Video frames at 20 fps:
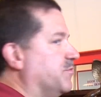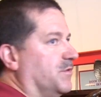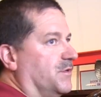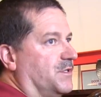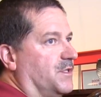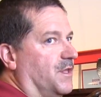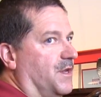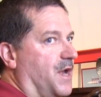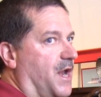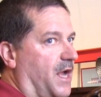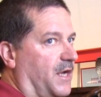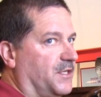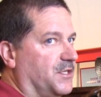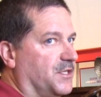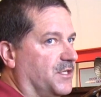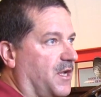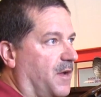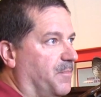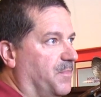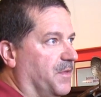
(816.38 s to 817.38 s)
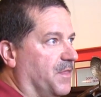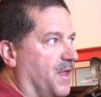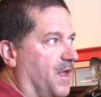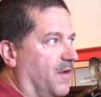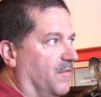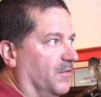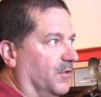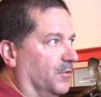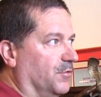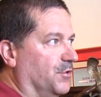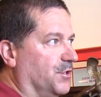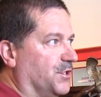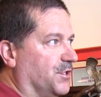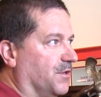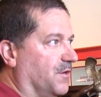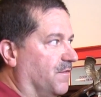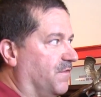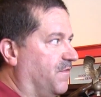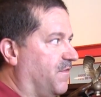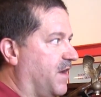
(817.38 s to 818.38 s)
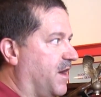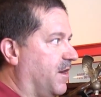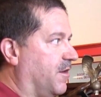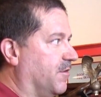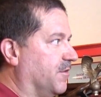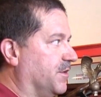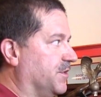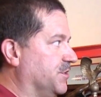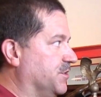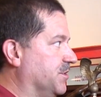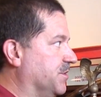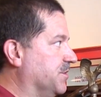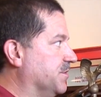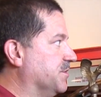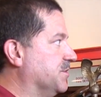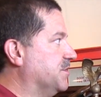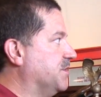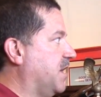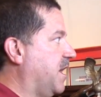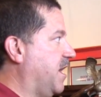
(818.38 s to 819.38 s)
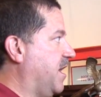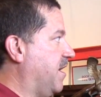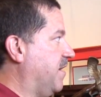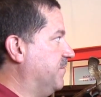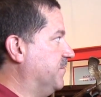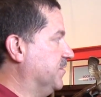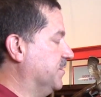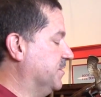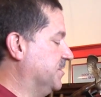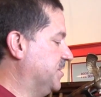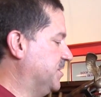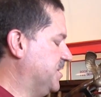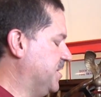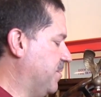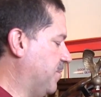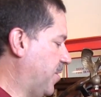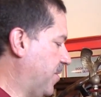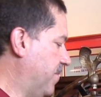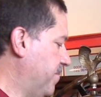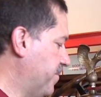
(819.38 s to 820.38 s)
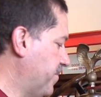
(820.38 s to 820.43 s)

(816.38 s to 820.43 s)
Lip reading: was the next step in the evolution of fire engines after the steamer.